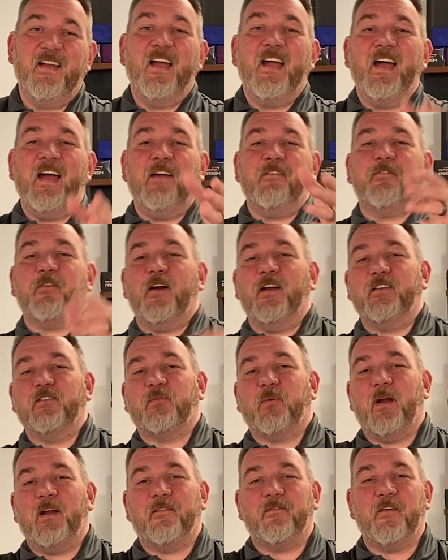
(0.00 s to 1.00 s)
Hey
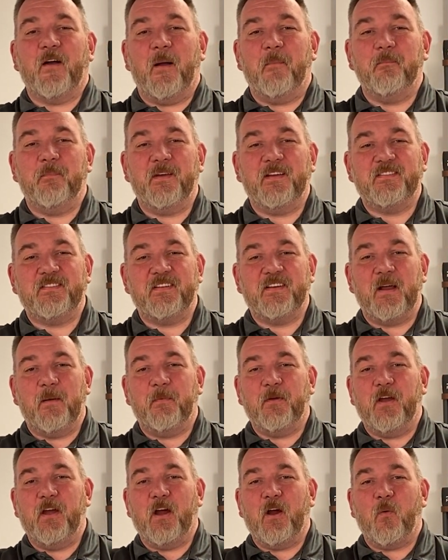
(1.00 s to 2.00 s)
friends, Rick from
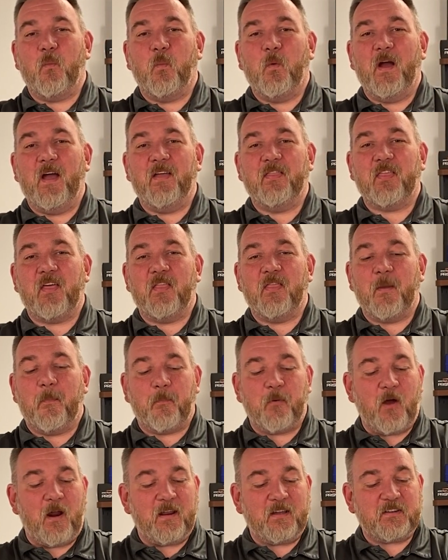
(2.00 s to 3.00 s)
BCW here with the
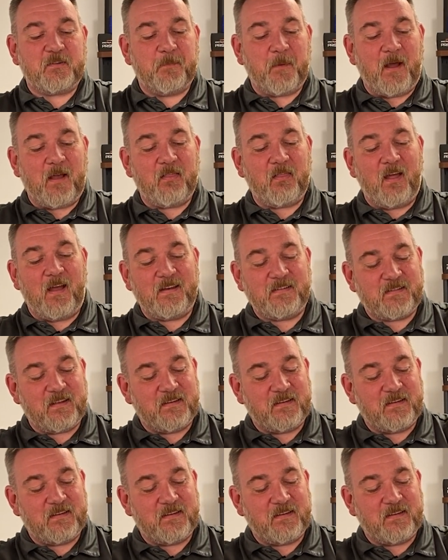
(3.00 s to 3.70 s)
product spotlight.